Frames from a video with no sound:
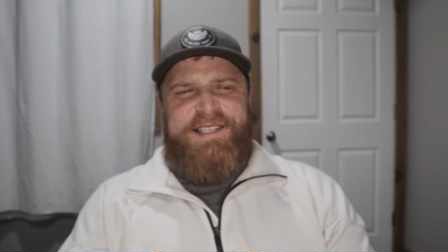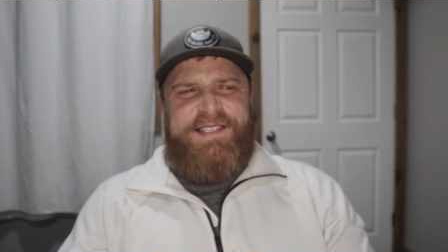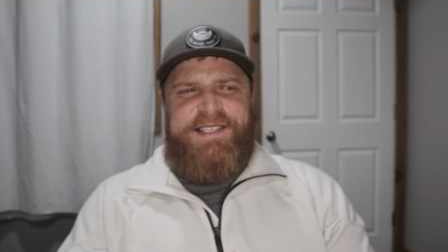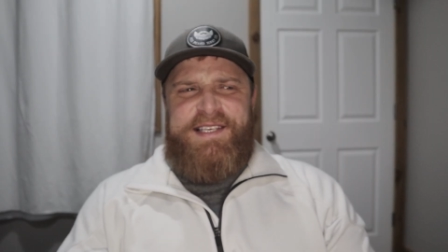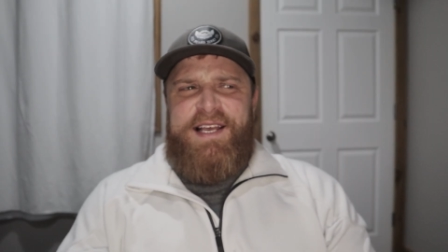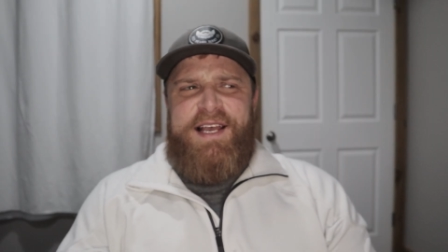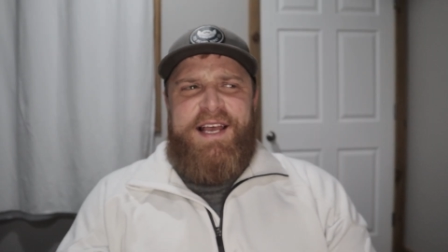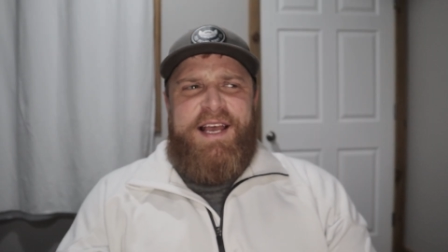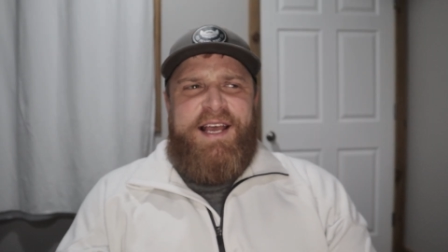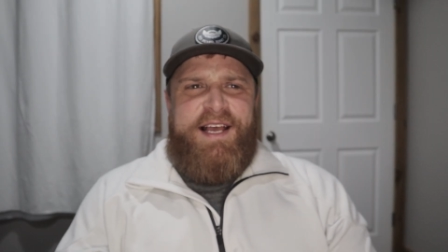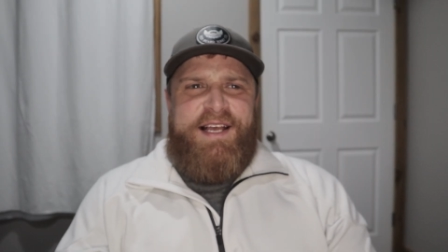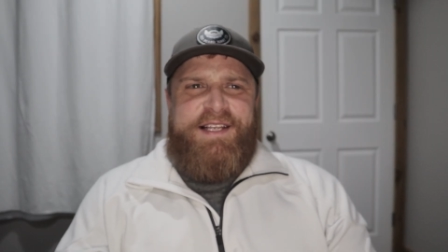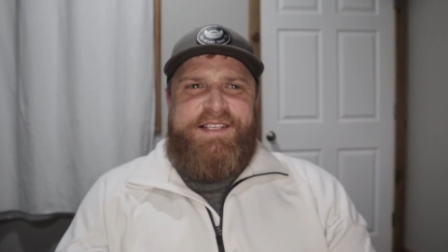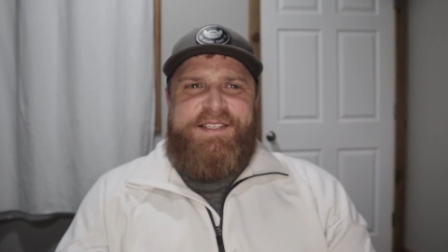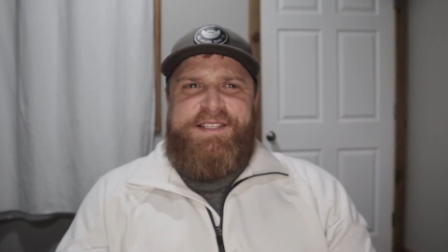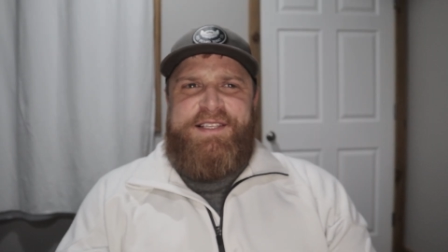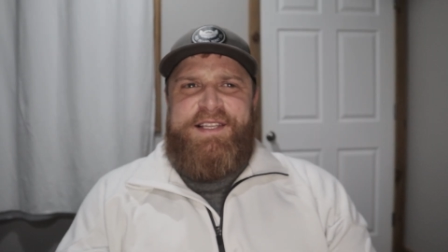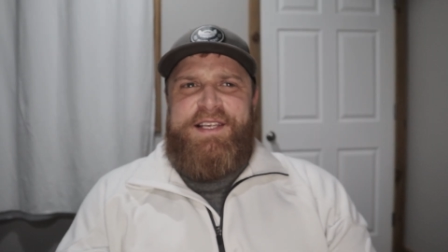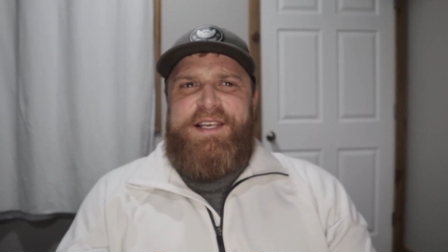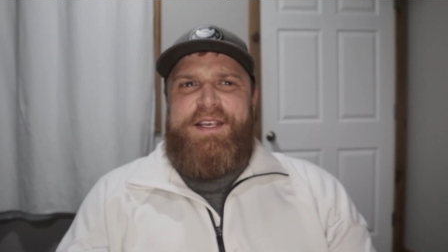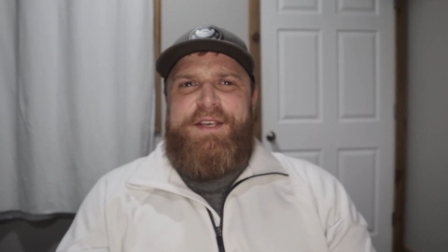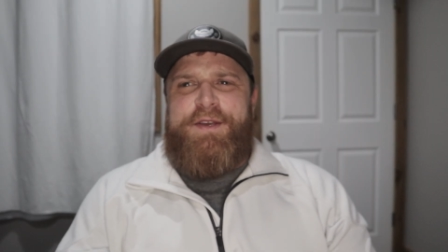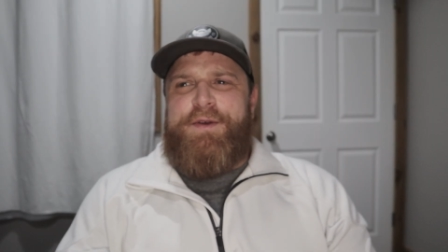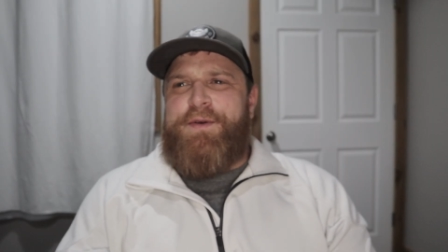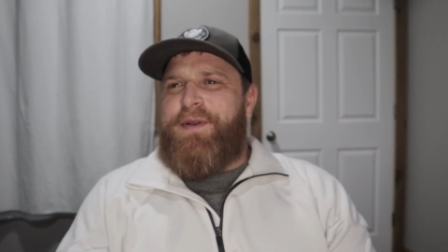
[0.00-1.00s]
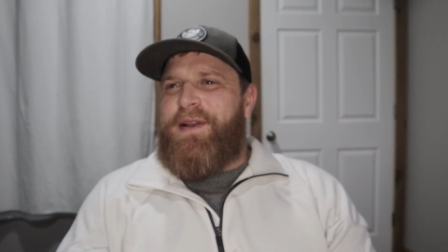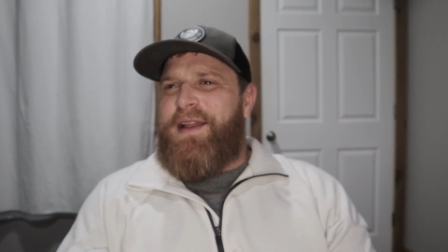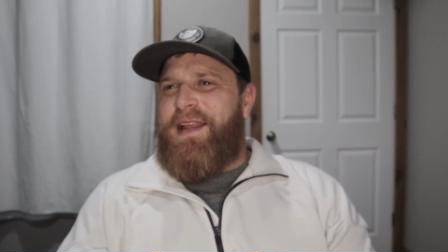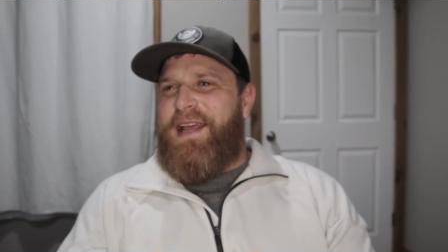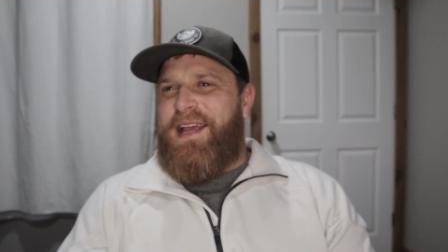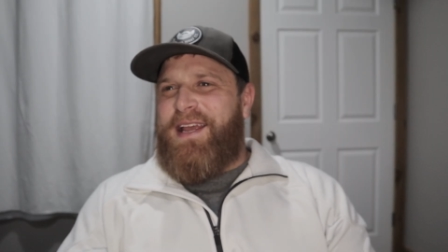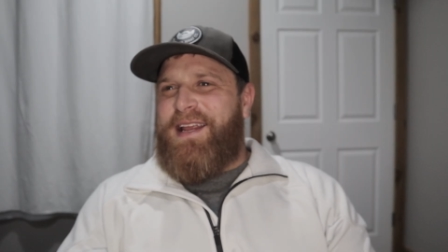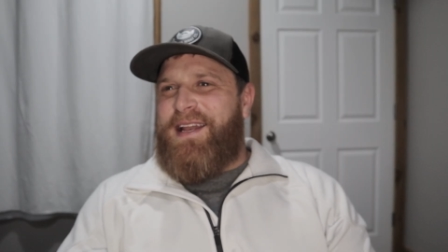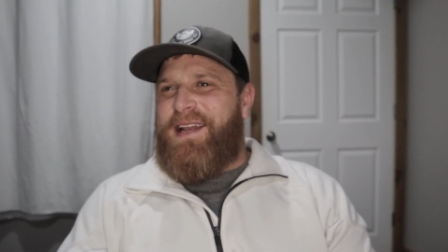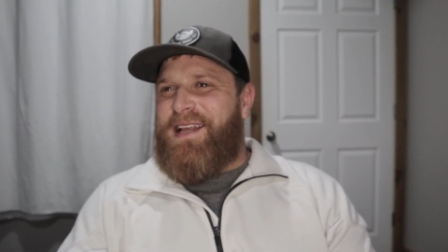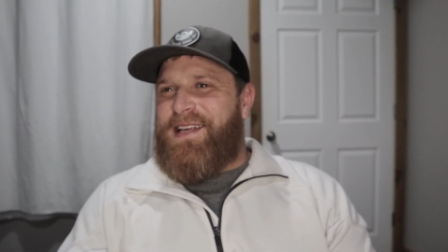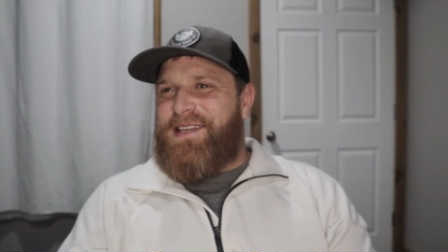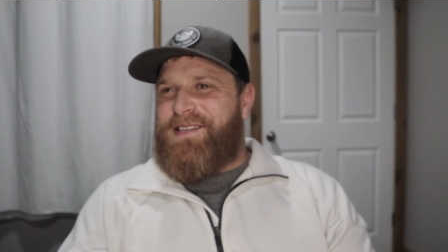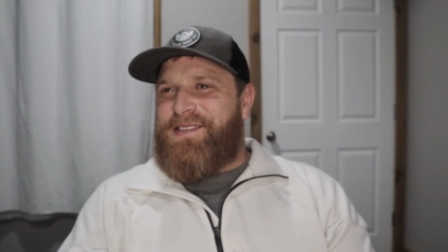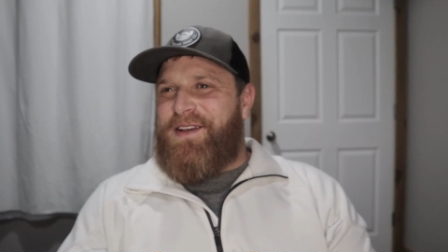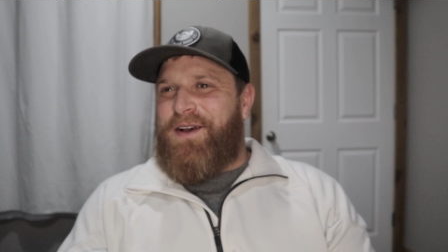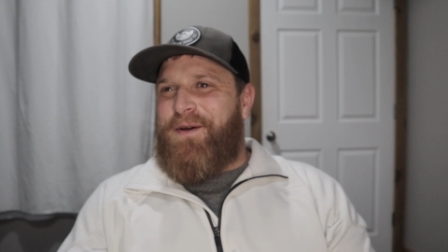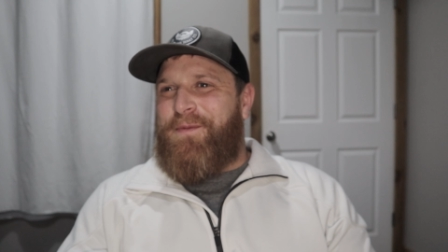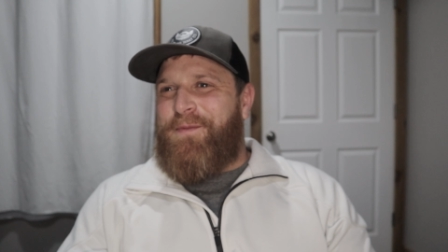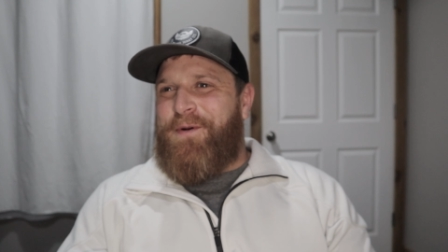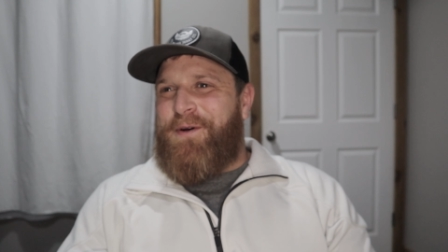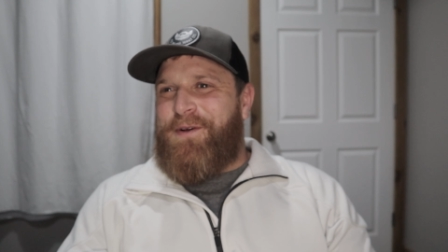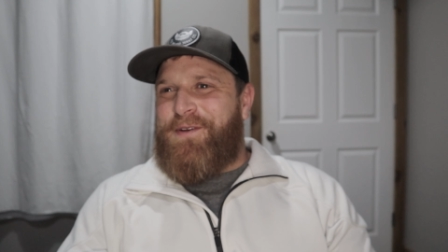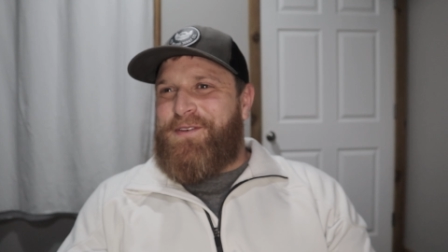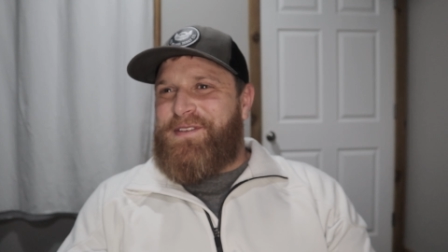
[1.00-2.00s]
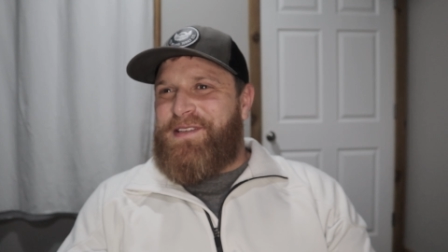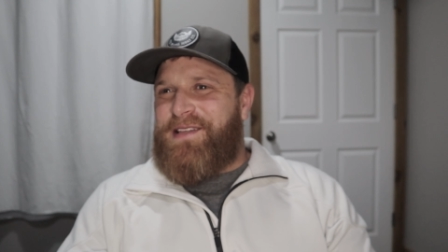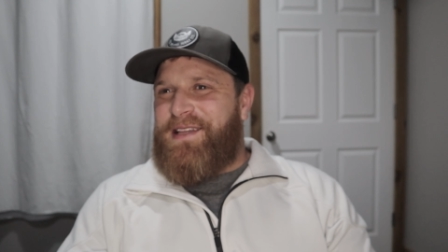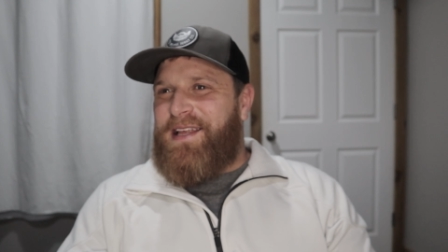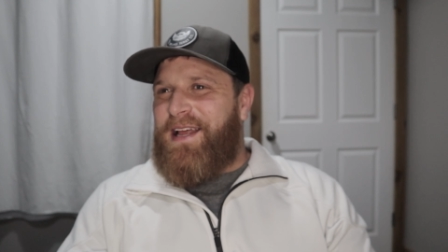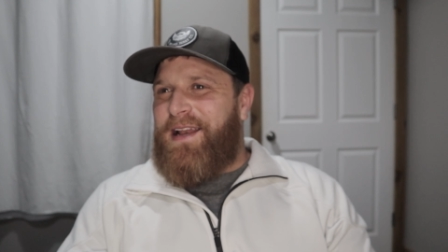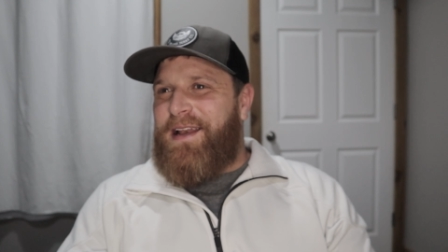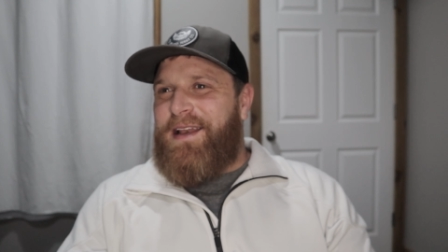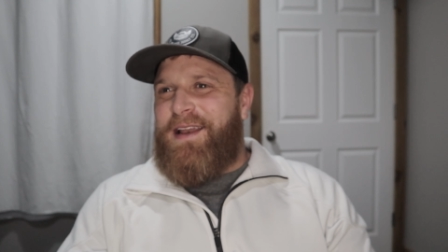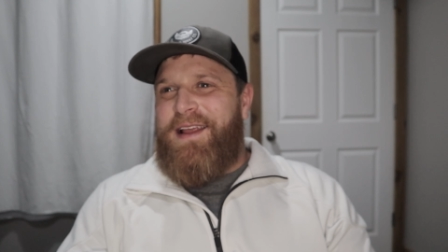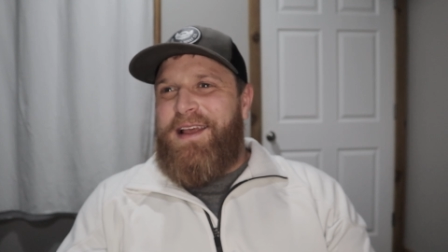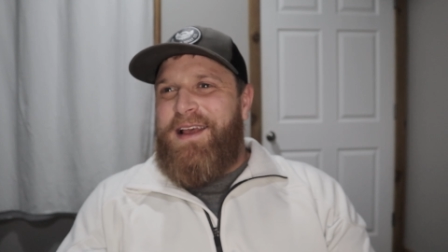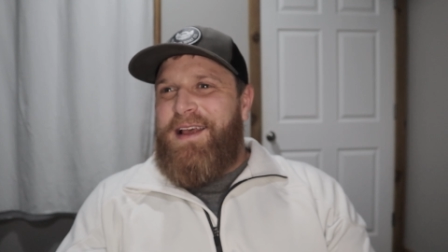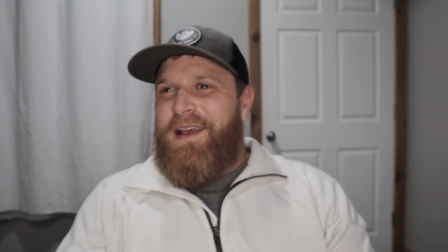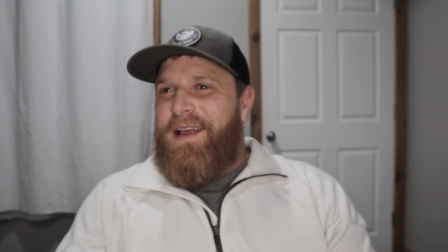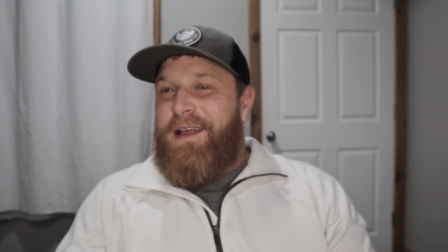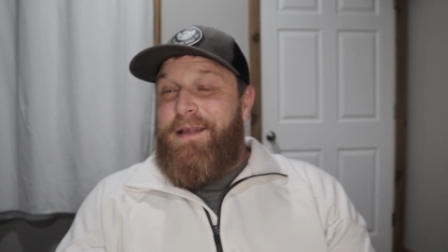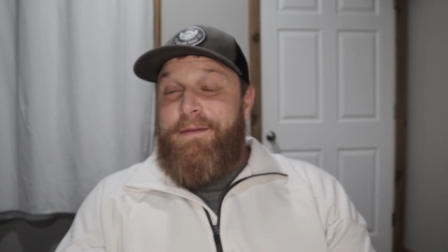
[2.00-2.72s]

It's it's the uniqueness almost that